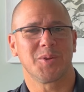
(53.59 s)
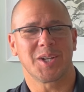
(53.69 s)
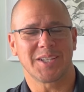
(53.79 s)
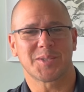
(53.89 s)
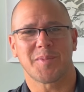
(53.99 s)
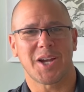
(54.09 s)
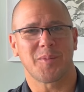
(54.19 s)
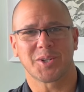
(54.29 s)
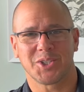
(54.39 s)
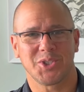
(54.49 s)
and I smile
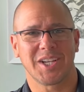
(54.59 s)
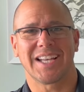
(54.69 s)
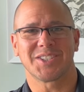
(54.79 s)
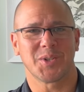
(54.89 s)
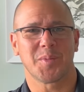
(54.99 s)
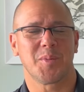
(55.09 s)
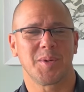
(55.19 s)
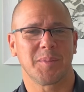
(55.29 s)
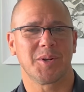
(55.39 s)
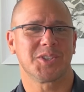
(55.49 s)
because you guys know I'm a
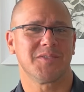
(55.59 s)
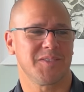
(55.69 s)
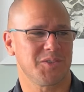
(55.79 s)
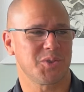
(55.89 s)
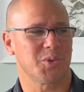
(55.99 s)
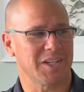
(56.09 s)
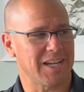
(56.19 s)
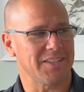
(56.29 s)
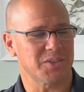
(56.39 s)
big months of inventory guy.